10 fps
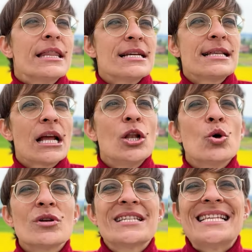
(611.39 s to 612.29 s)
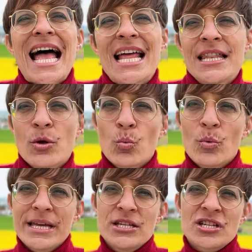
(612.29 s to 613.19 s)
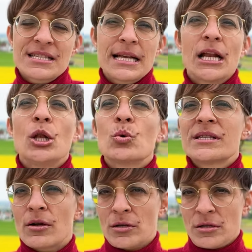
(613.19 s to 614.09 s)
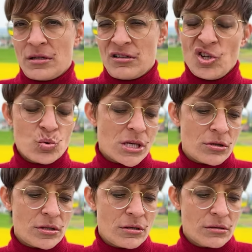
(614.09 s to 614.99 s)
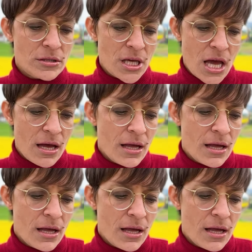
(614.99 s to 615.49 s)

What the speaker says: They say Lausanne, we just say Lausanne. Lausanne, yeah.